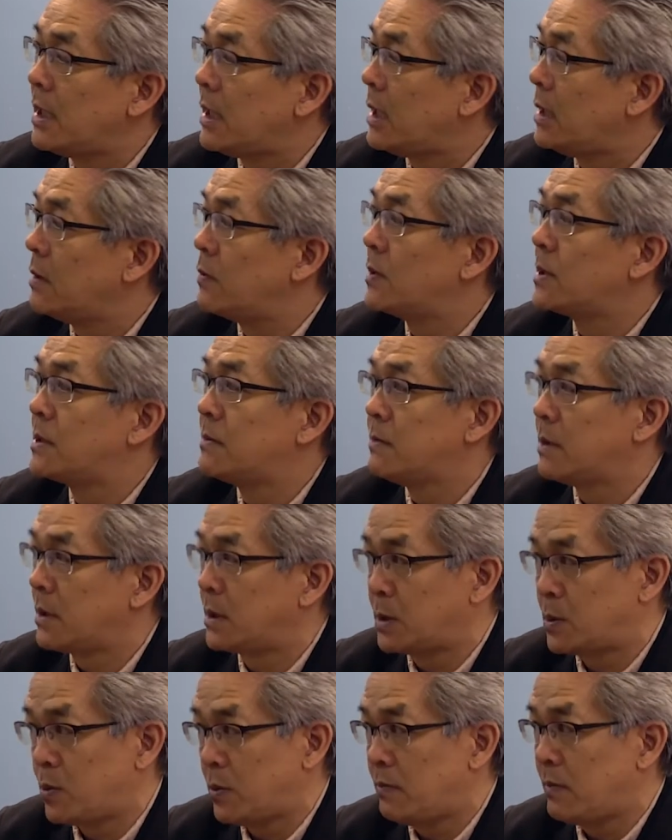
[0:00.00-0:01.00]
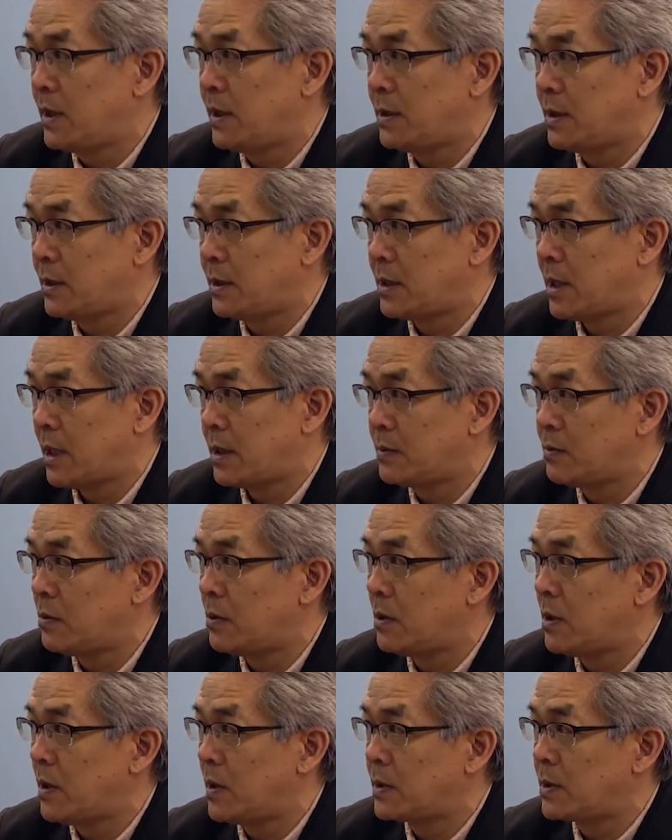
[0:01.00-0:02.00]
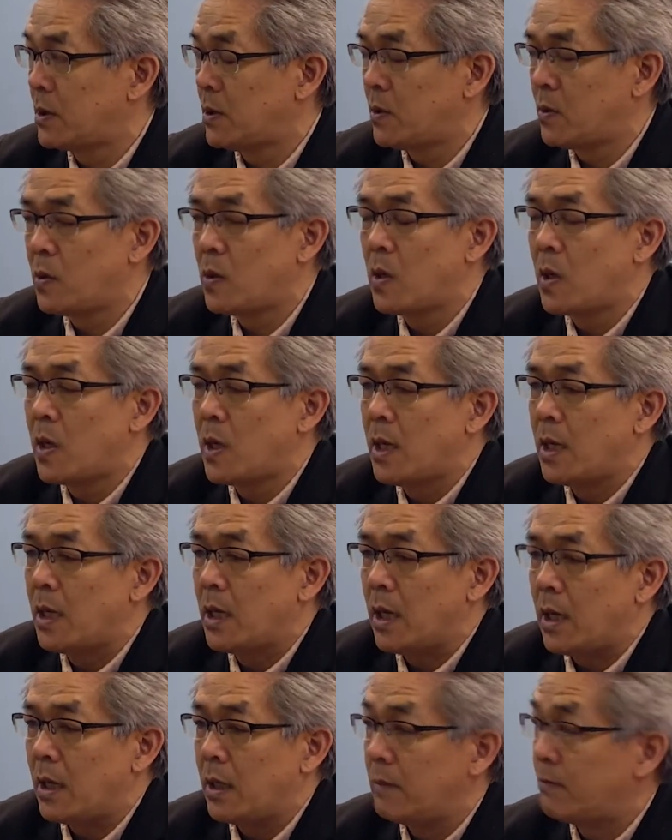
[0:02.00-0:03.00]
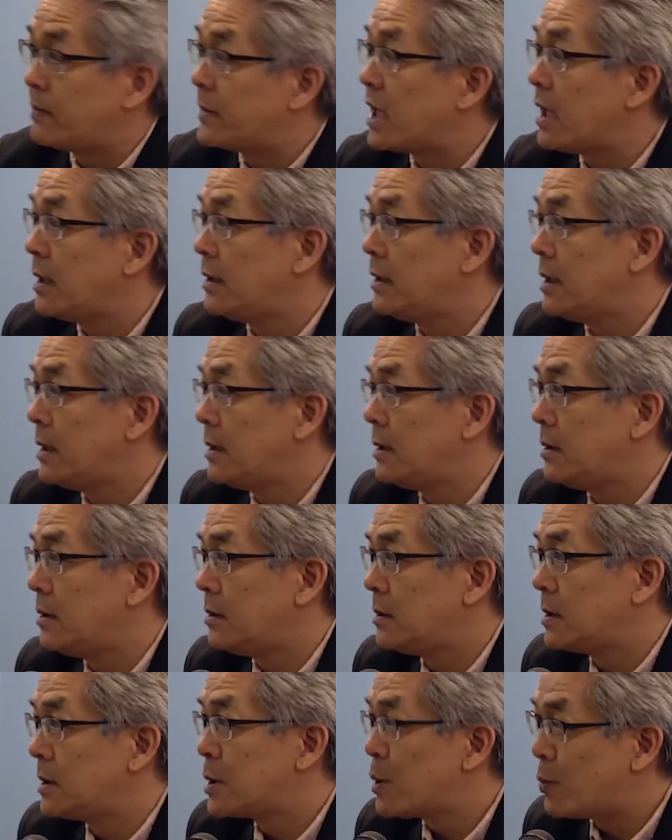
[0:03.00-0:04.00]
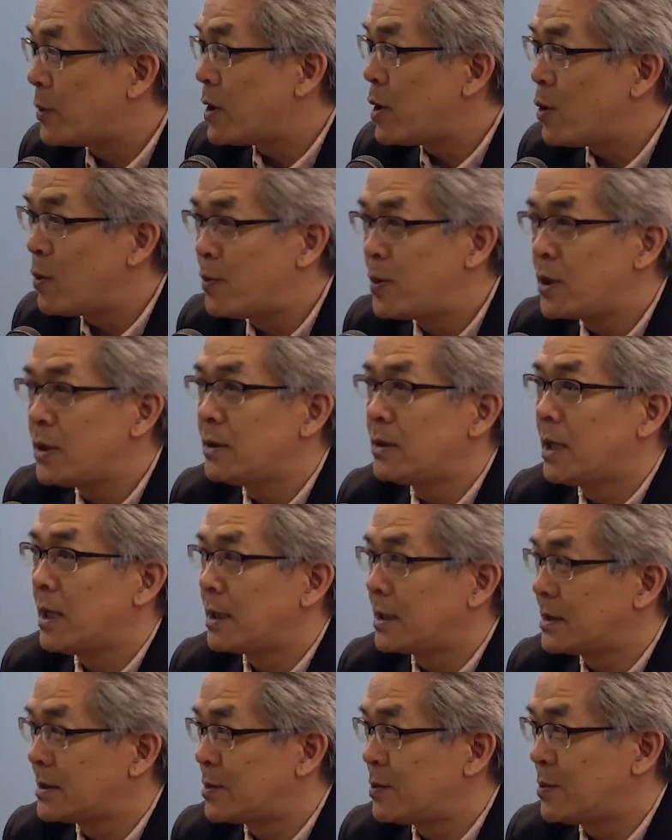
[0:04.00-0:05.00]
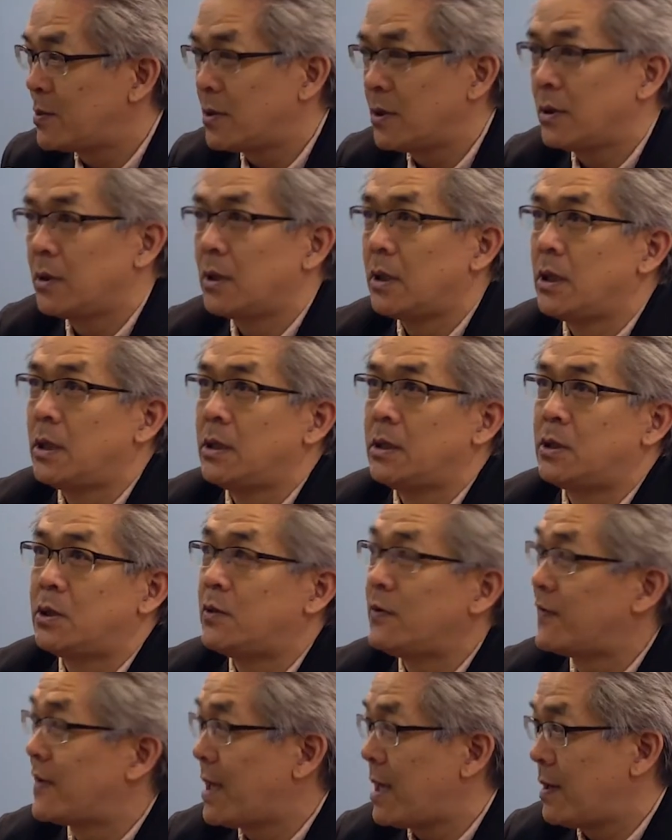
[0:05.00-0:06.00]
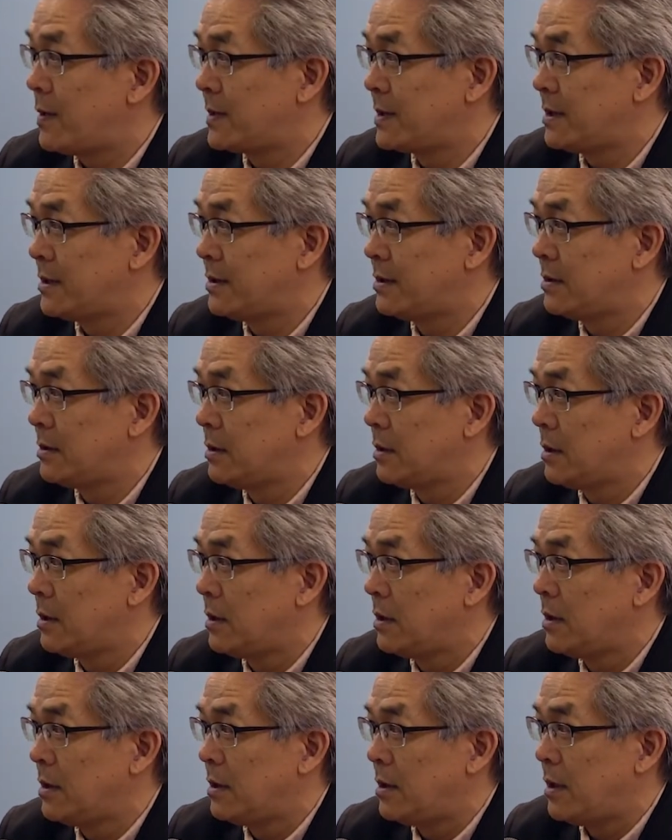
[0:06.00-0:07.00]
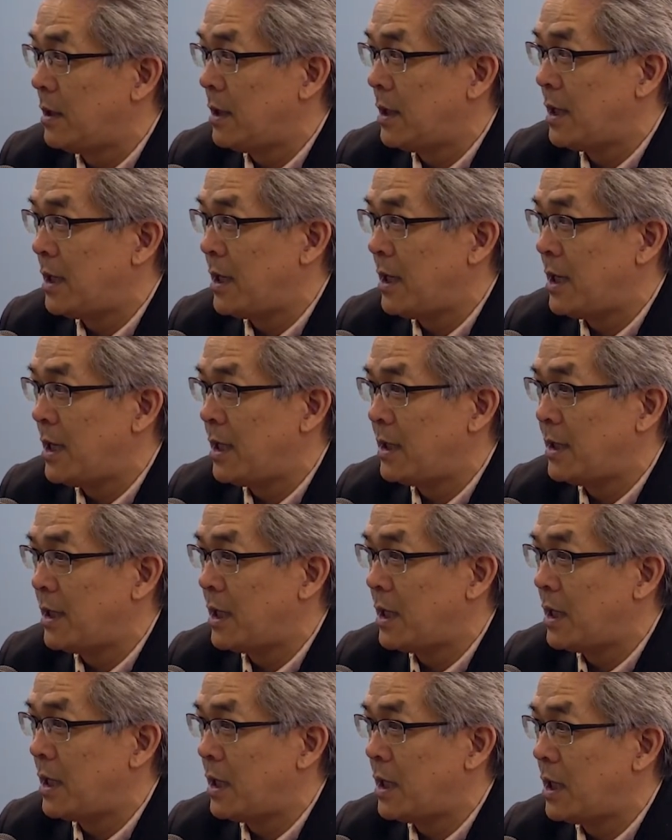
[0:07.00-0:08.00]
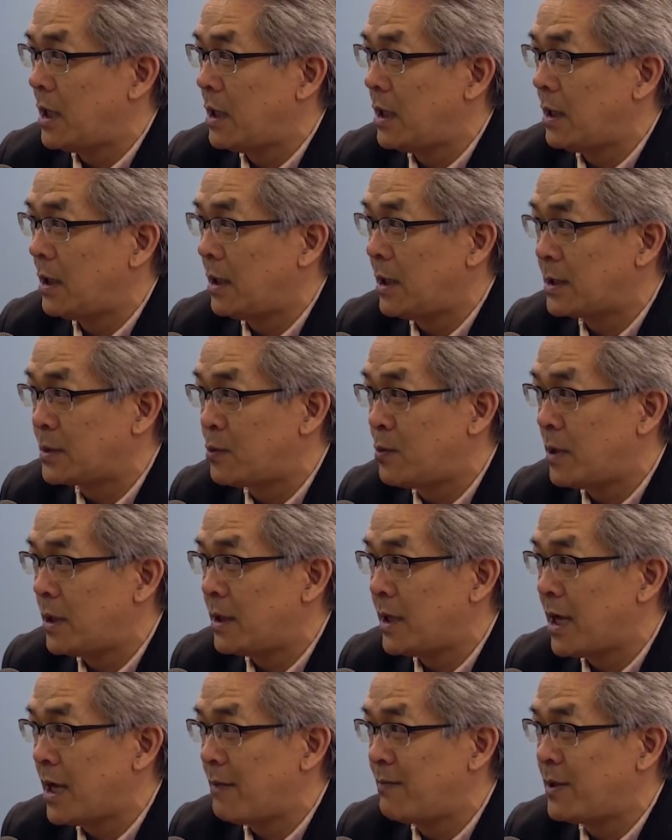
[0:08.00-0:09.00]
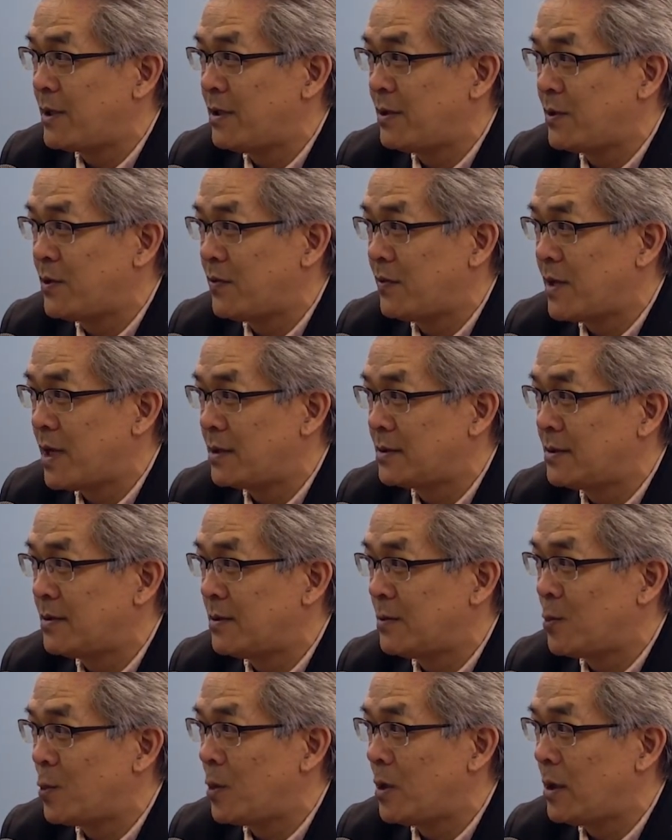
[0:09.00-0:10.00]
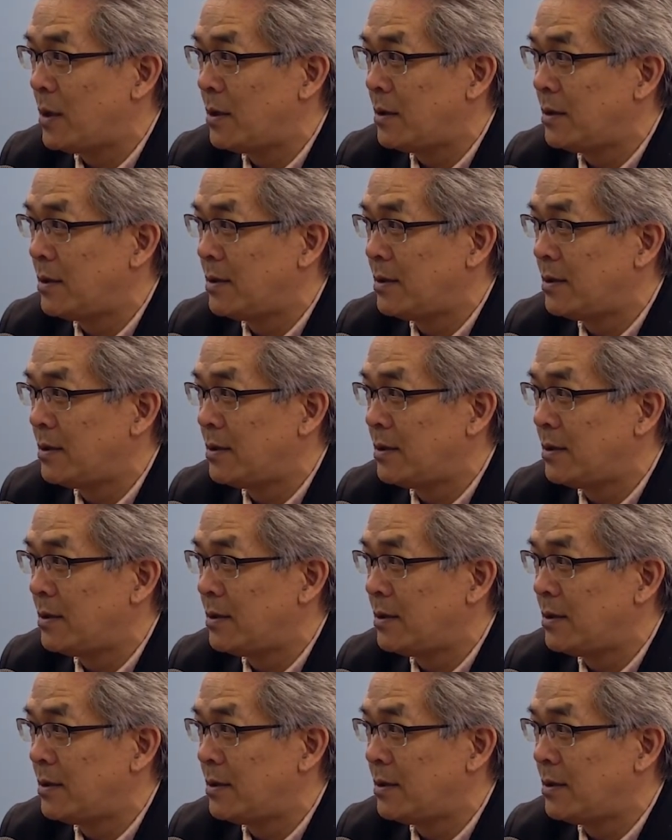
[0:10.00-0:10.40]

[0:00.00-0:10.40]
and it was extremely successful also. Um, and then so we opened that store in 2000, and guess what happened in 2001?